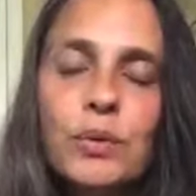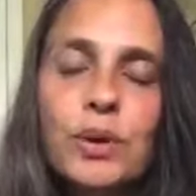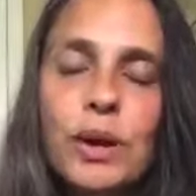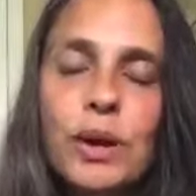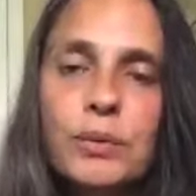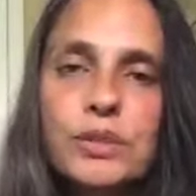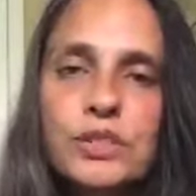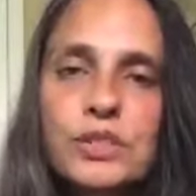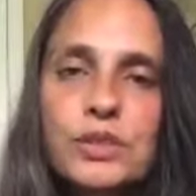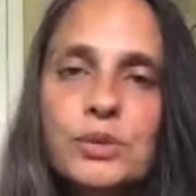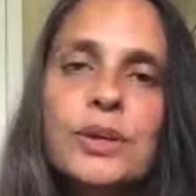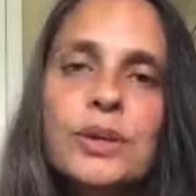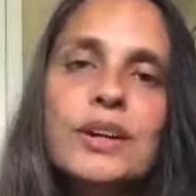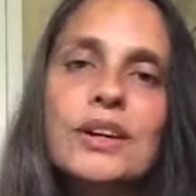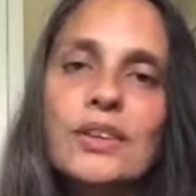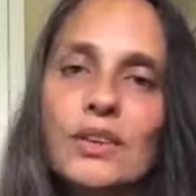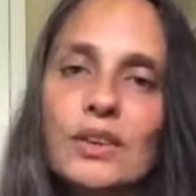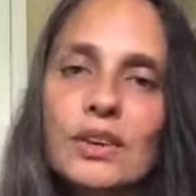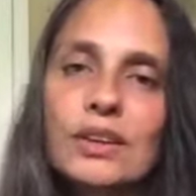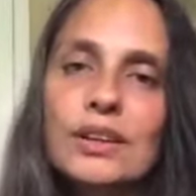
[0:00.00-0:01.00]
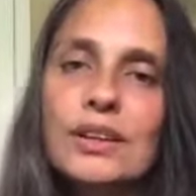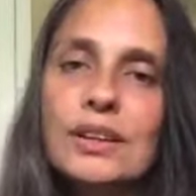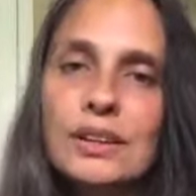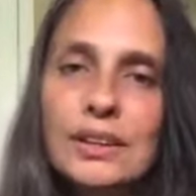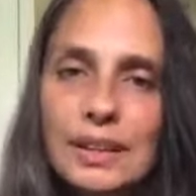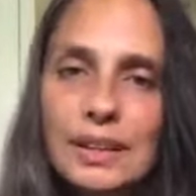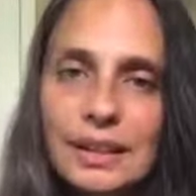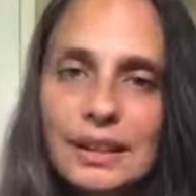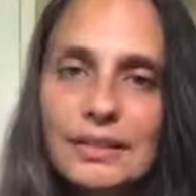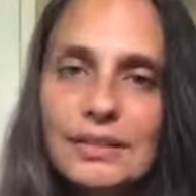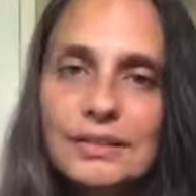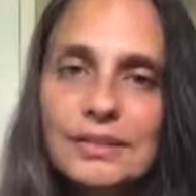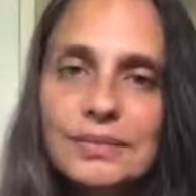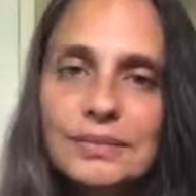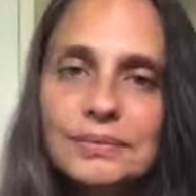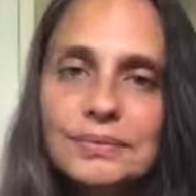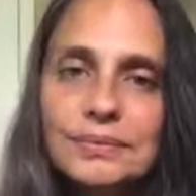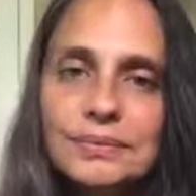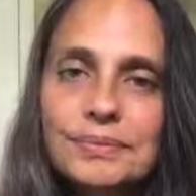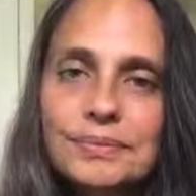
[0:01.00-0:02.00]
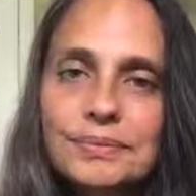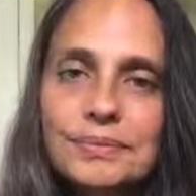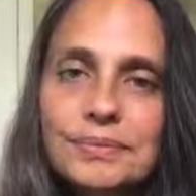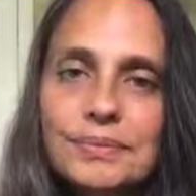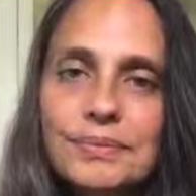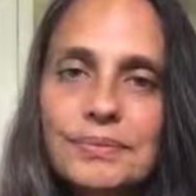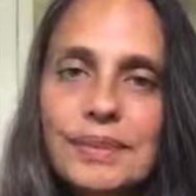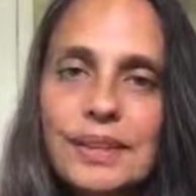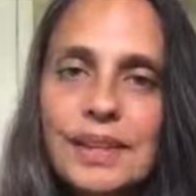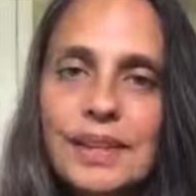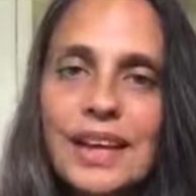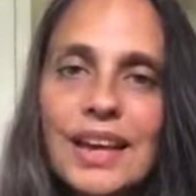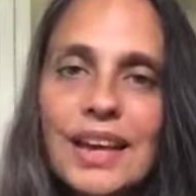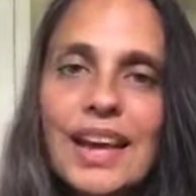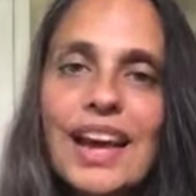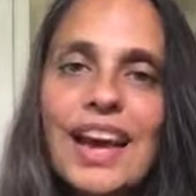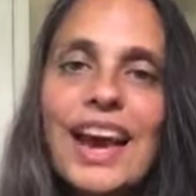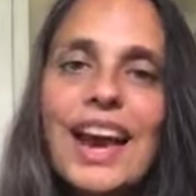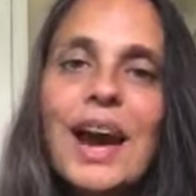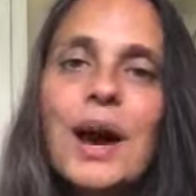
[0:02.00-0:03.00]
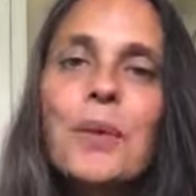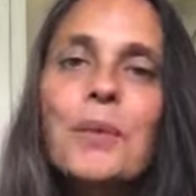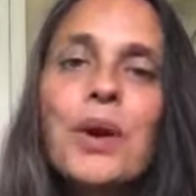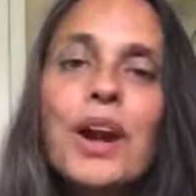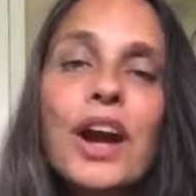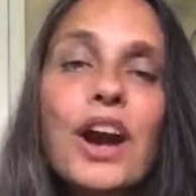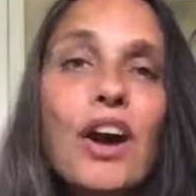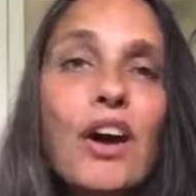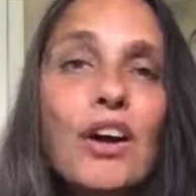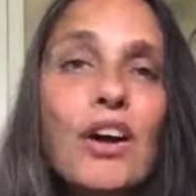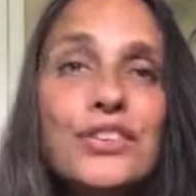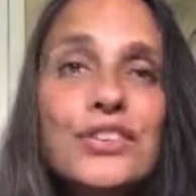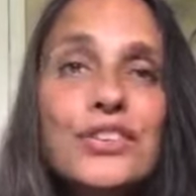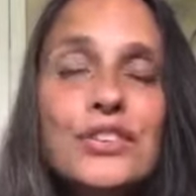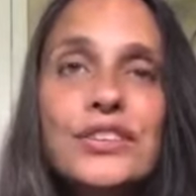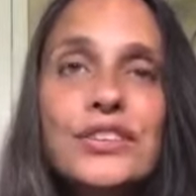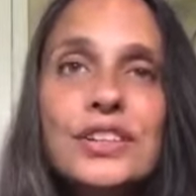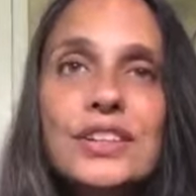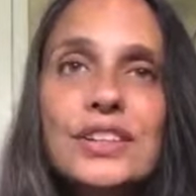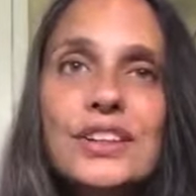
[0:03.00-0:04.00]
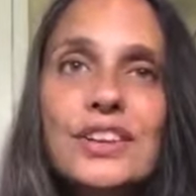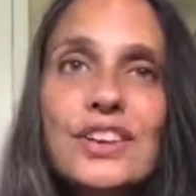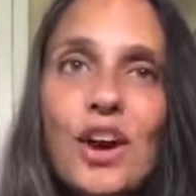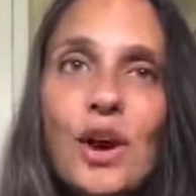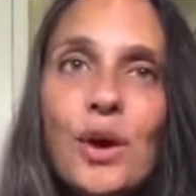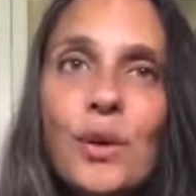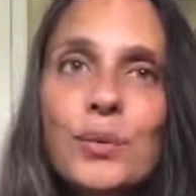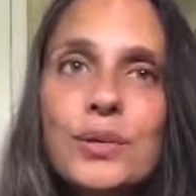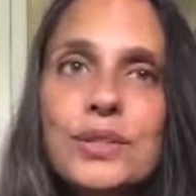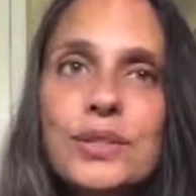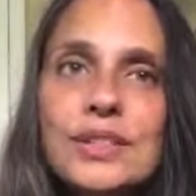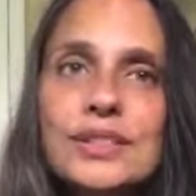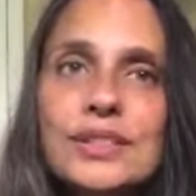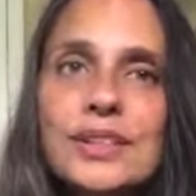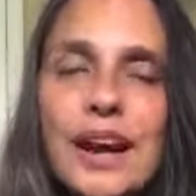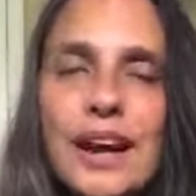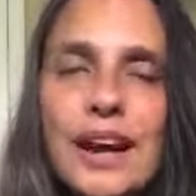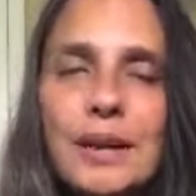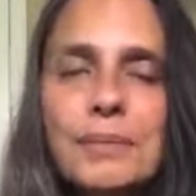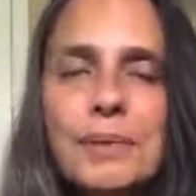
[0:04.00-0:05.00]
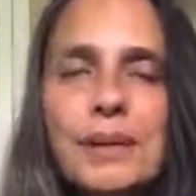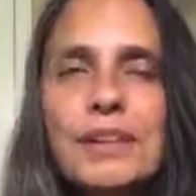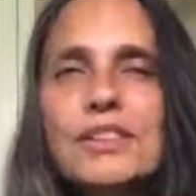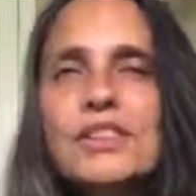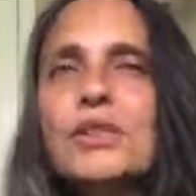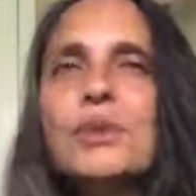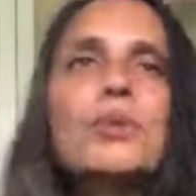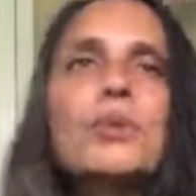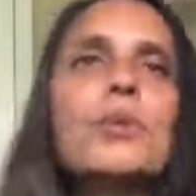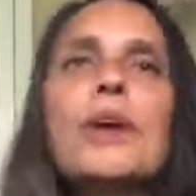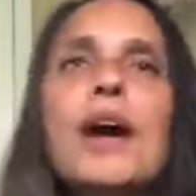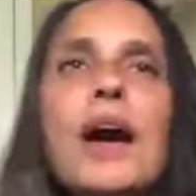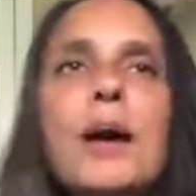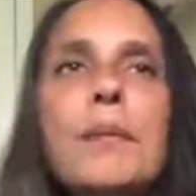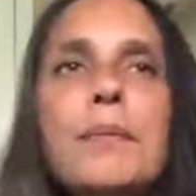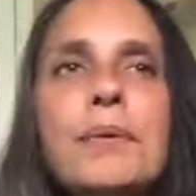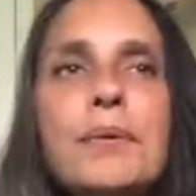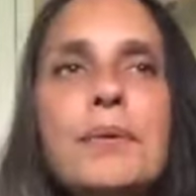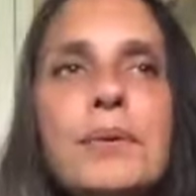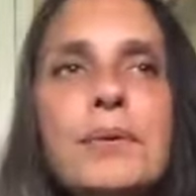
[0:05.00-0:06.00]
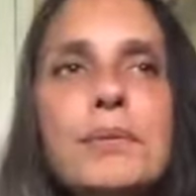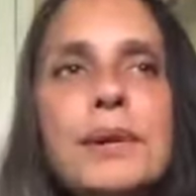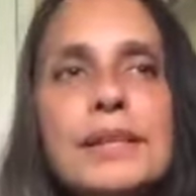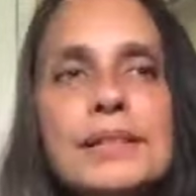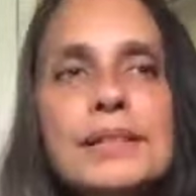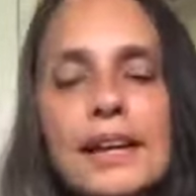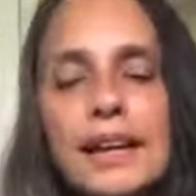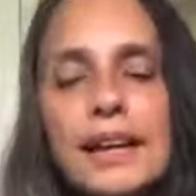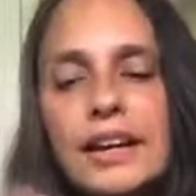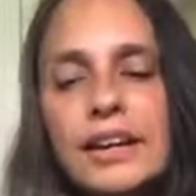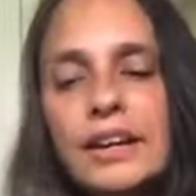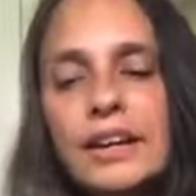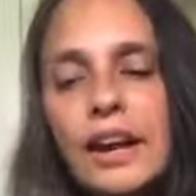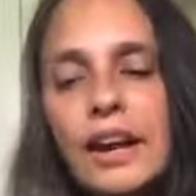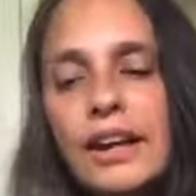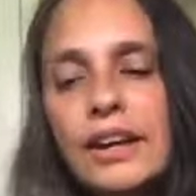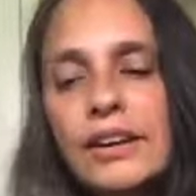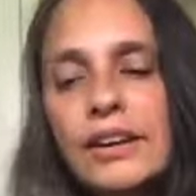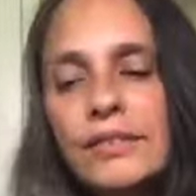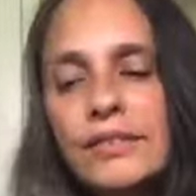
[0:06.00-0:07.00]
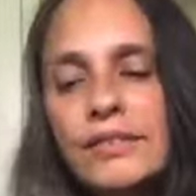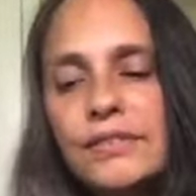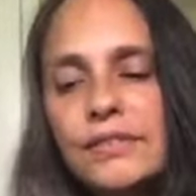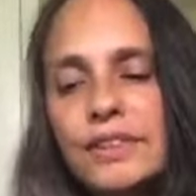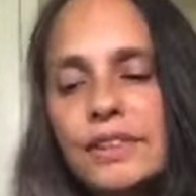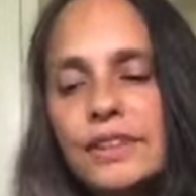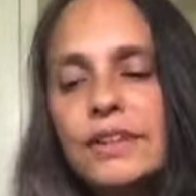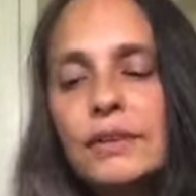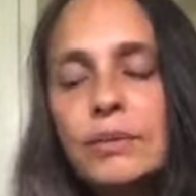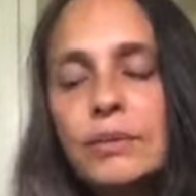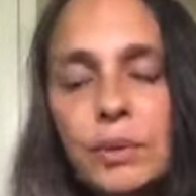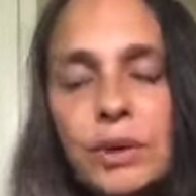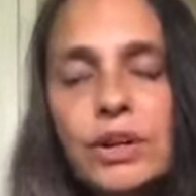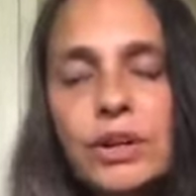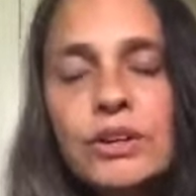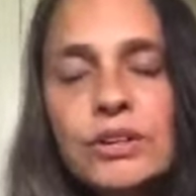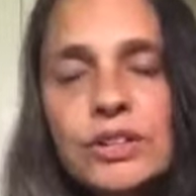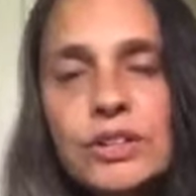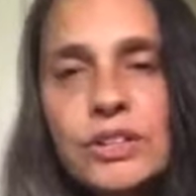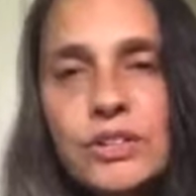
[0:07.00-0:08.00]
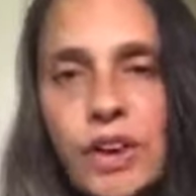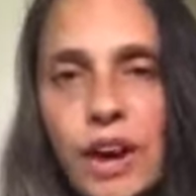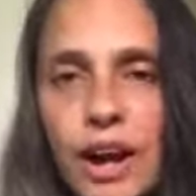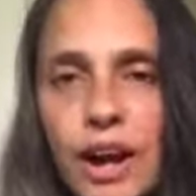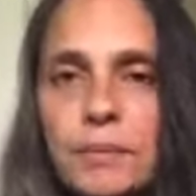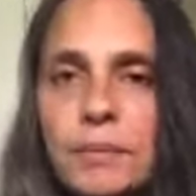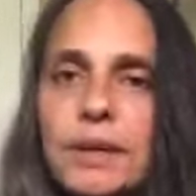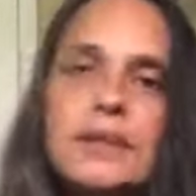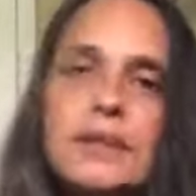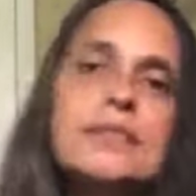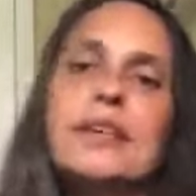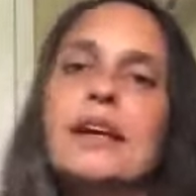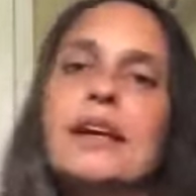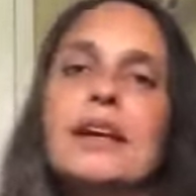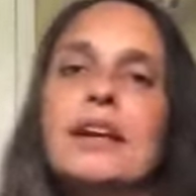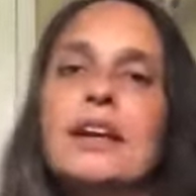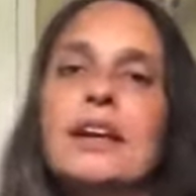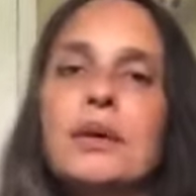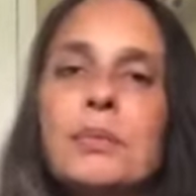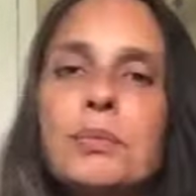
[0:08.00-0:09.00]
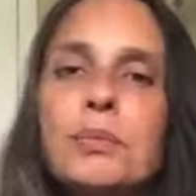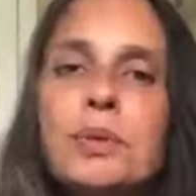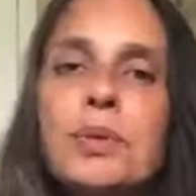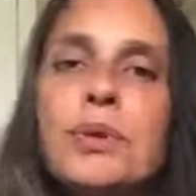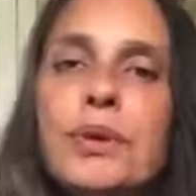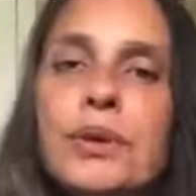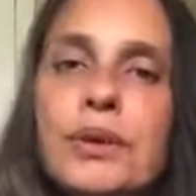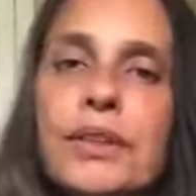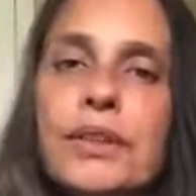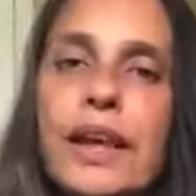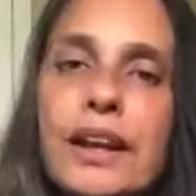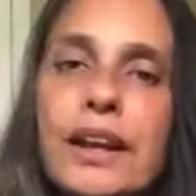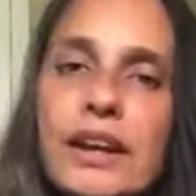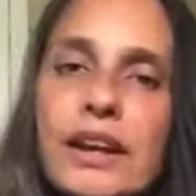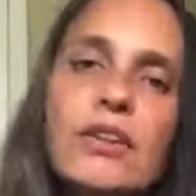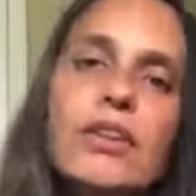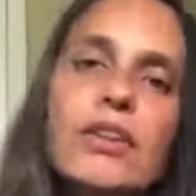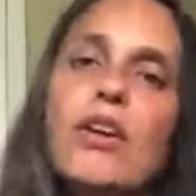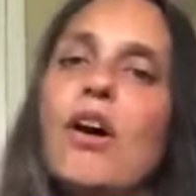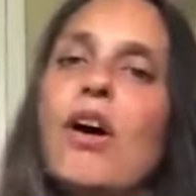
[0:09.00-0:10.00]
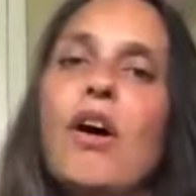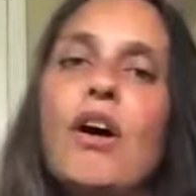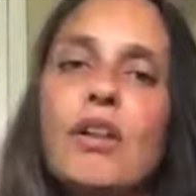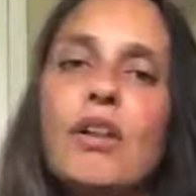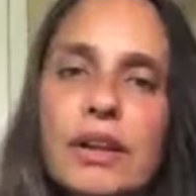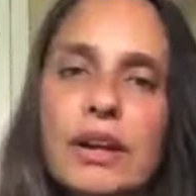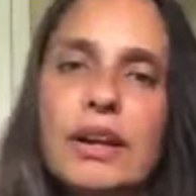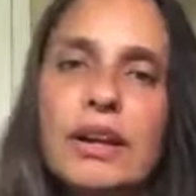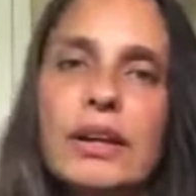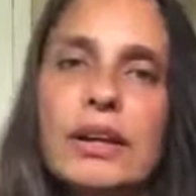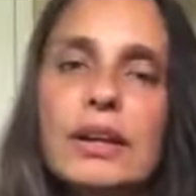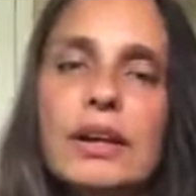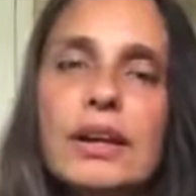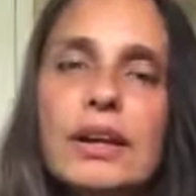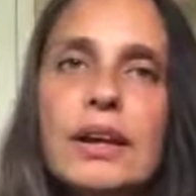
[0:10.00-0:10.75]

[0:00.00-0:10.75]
I was doing in order to leave. And what I also didn't know was the timing. And so what happened with me is I could feel what you're describing as that inner pull and that inner calling.